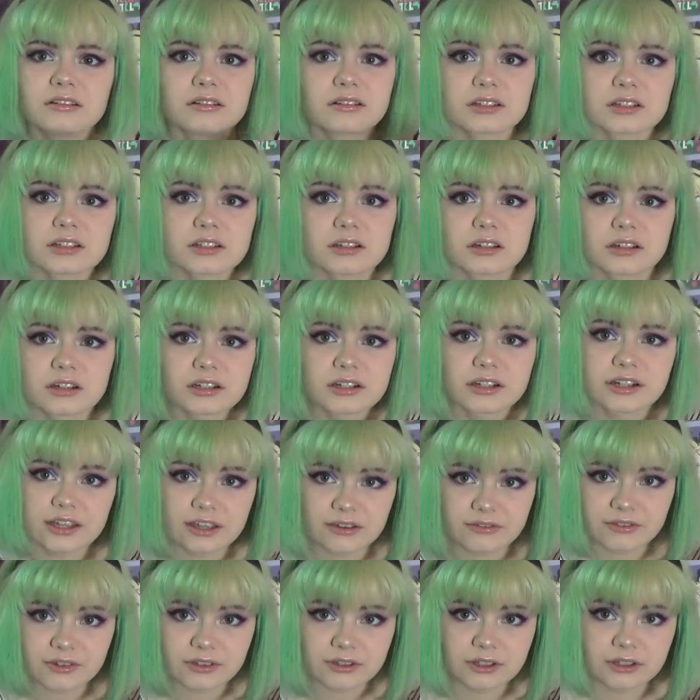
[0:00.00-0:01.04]
It's good to
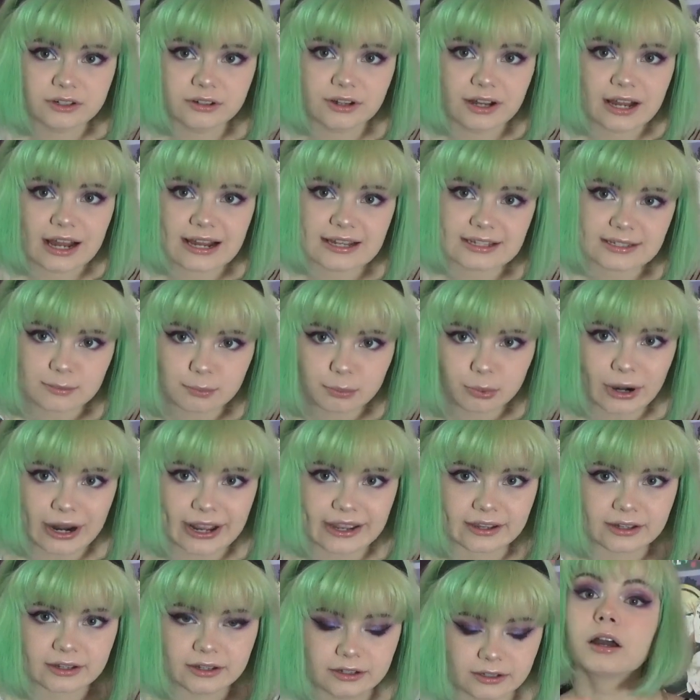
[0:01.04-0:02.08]
give your little eyes a
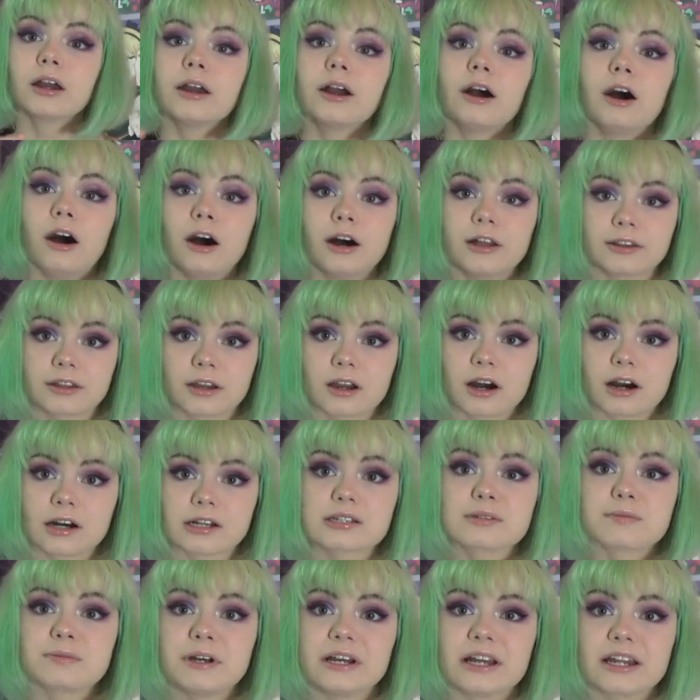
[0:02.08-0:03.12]
break. On the
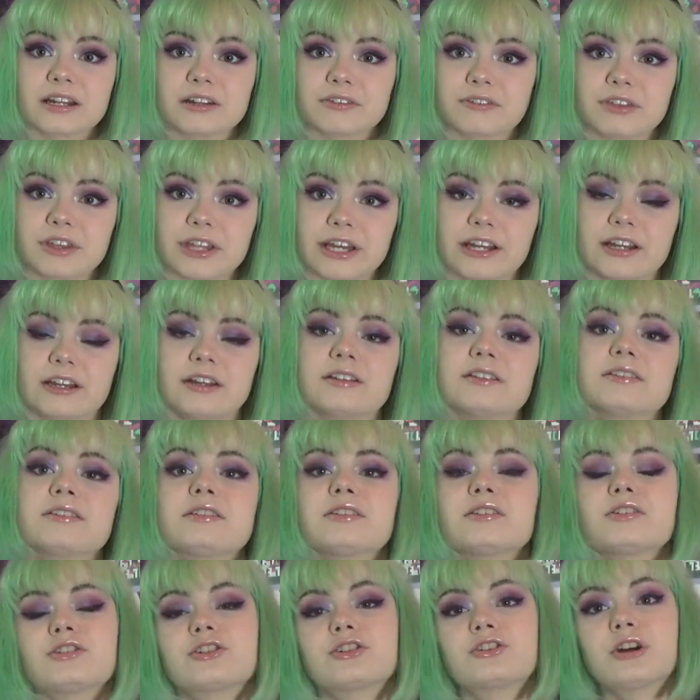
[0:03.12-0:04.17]
cosplay end of things,
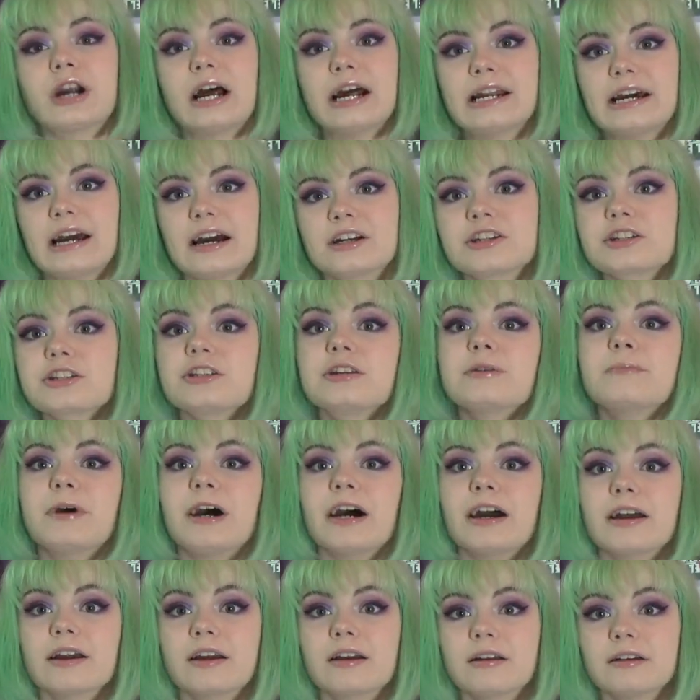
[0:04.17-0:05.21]
try to actually
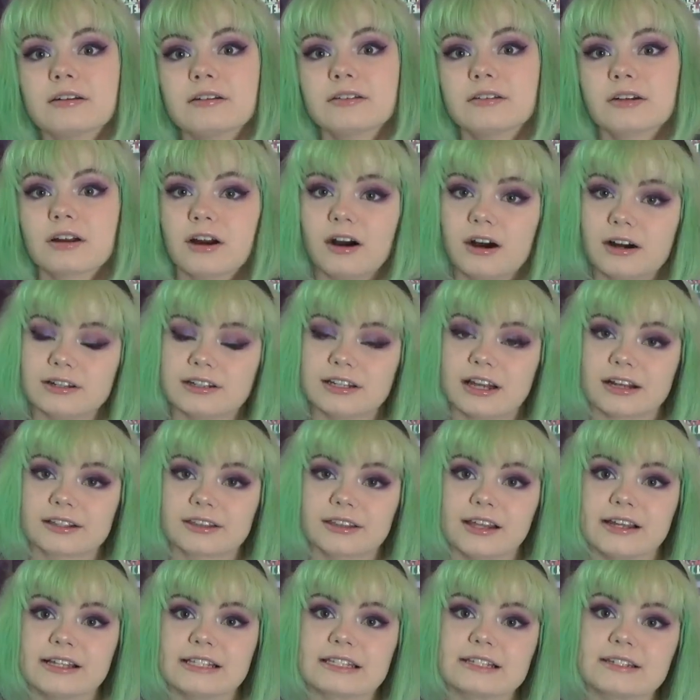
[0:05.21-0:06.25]
buy contact
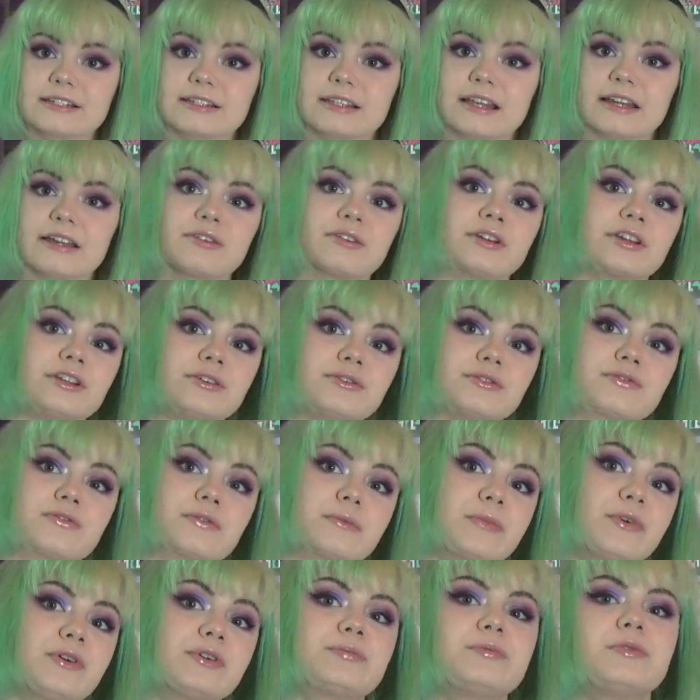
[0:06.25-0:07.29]
lenses that you can use for
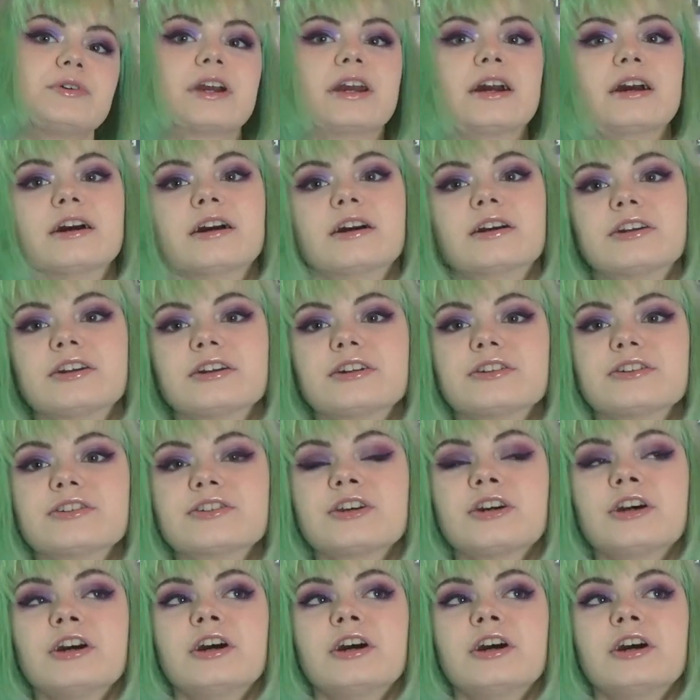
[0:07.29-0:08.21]
multiple characters,